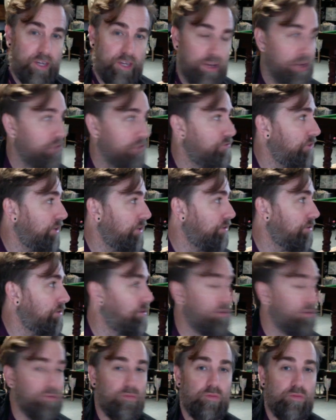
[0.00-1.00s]
I invented
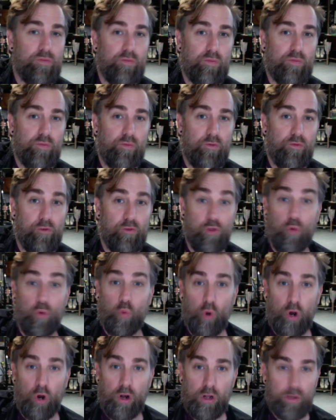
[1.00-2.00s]
them for the
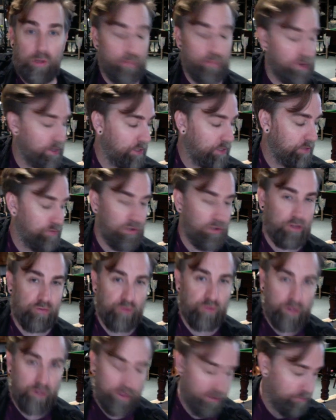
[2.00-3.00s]
world, but I definitely
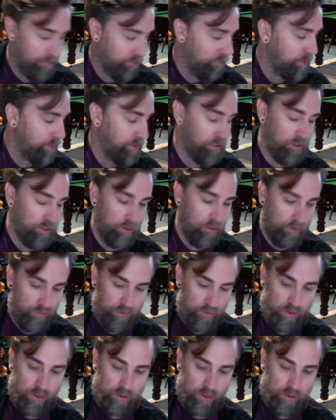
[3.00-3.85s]
invented them for myself.